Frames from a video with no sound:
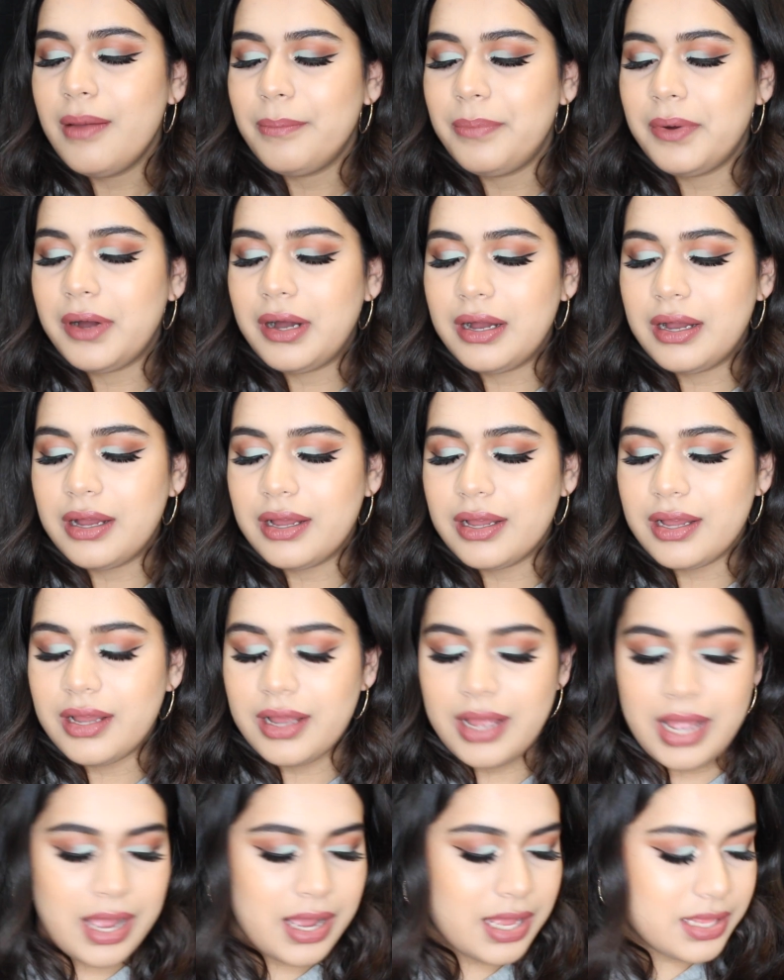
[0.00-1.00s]
but
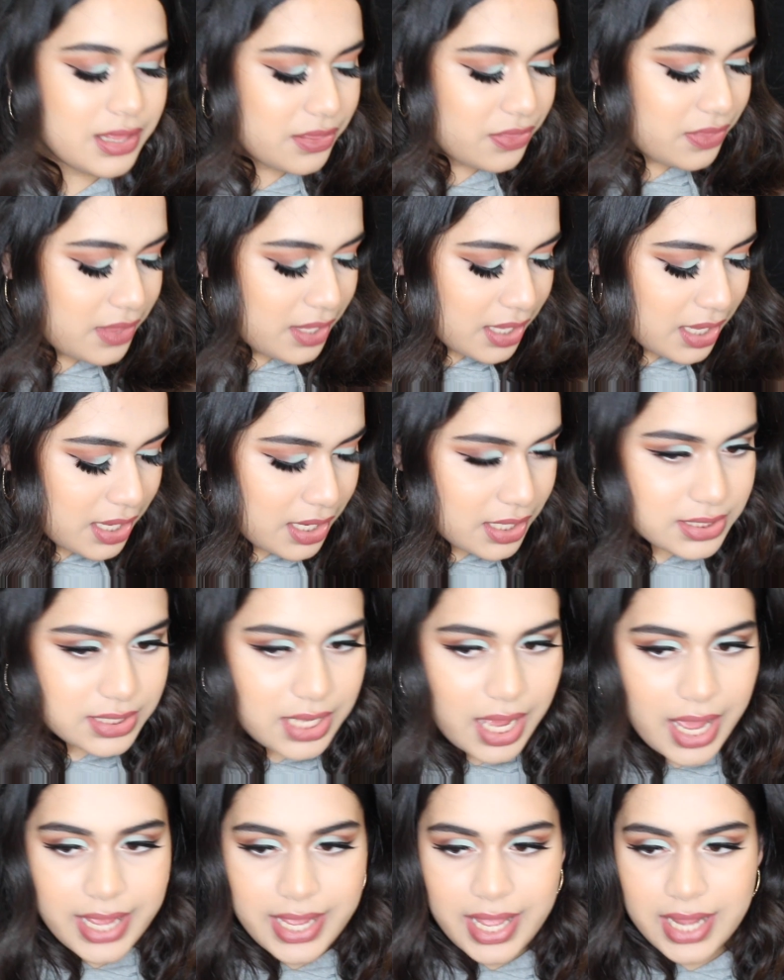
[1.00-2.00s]
the thing
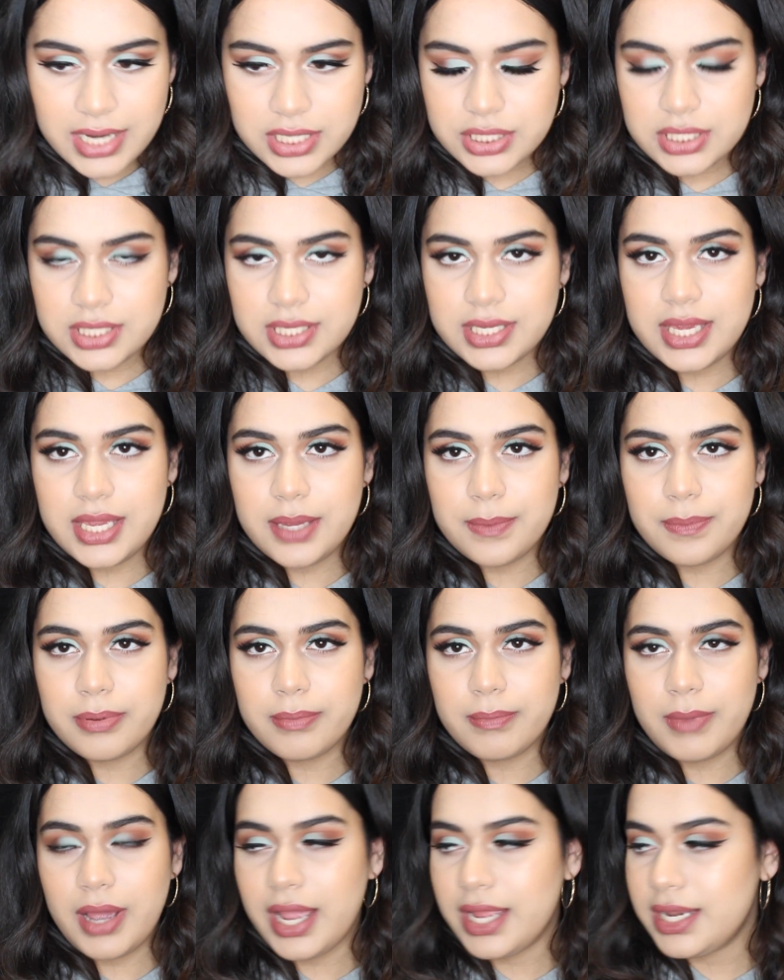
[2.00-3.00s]
is, I actually keep
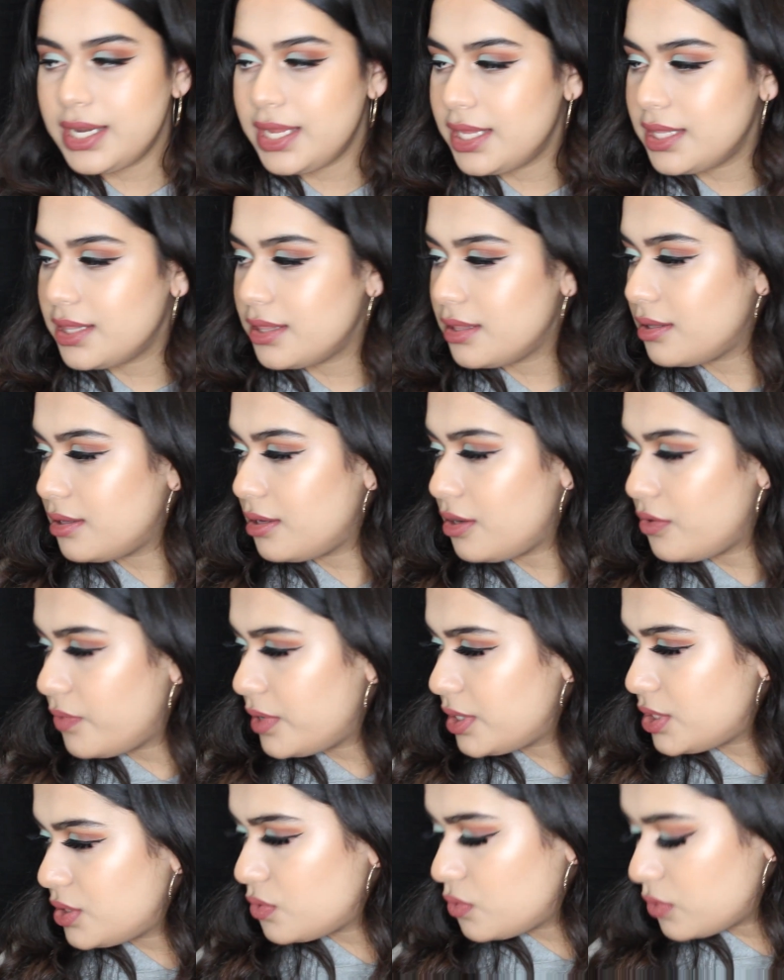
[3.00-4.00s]
mine in the
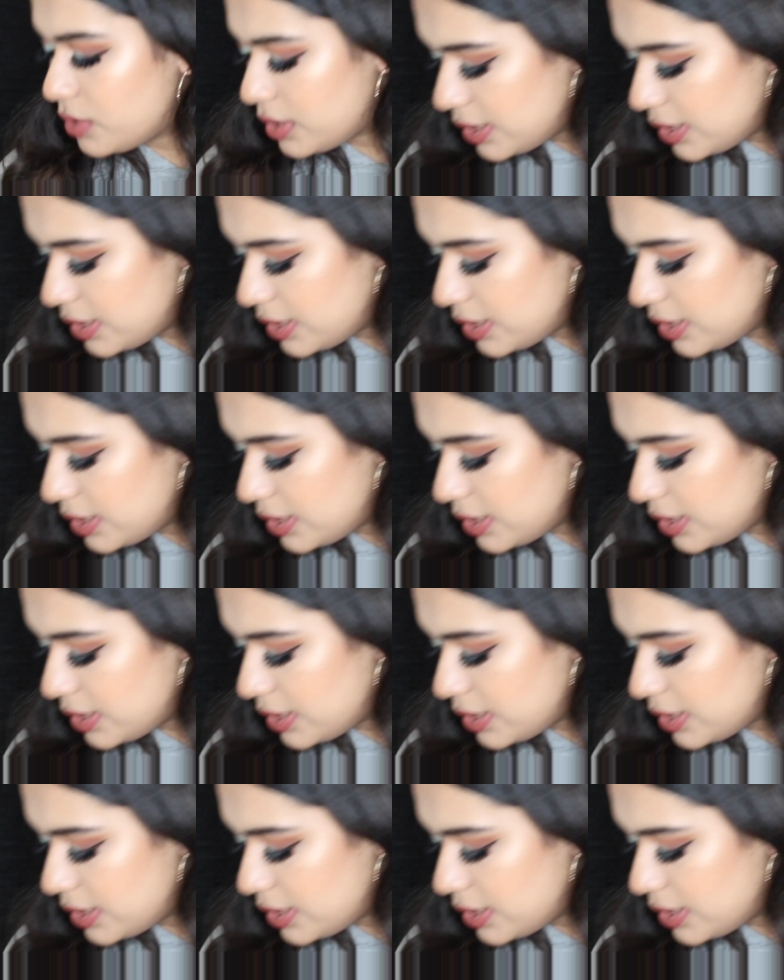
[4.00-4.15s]
original